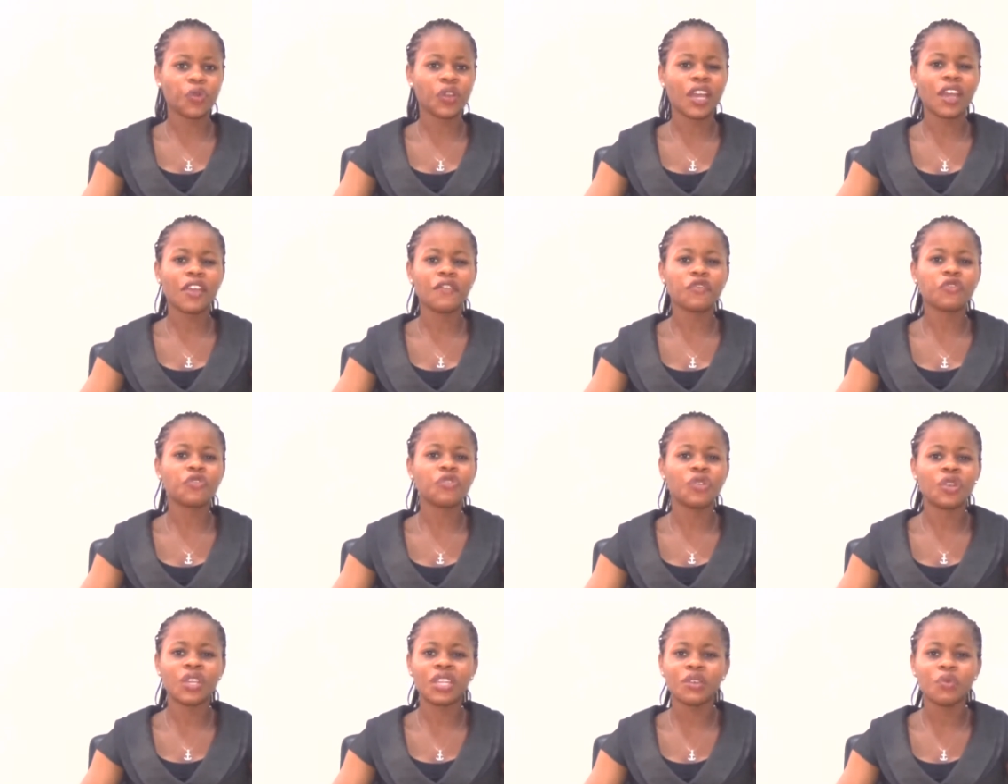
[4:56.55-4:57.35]
without even
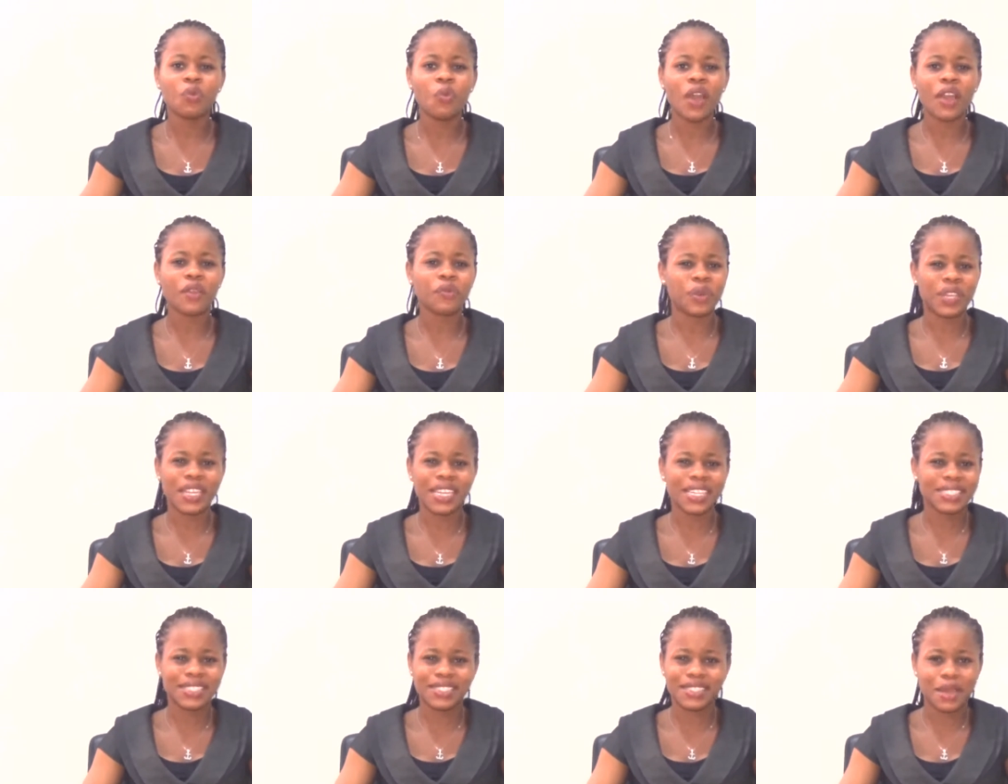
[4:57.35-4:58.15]
knowing why we
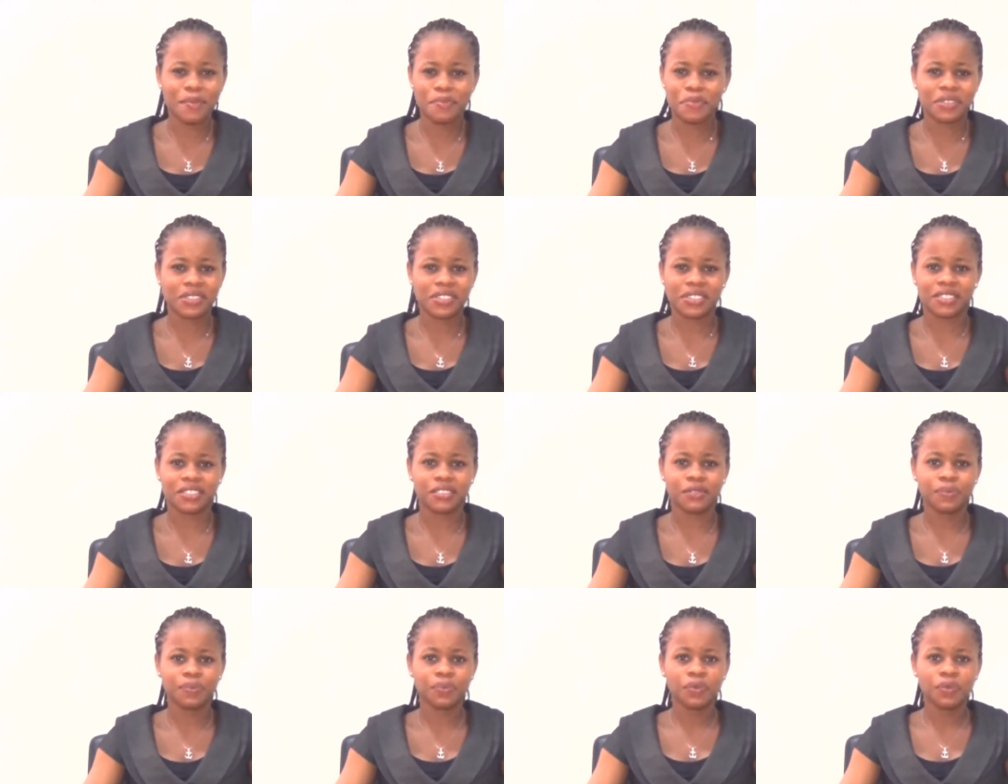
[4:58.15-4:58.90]
hate that person.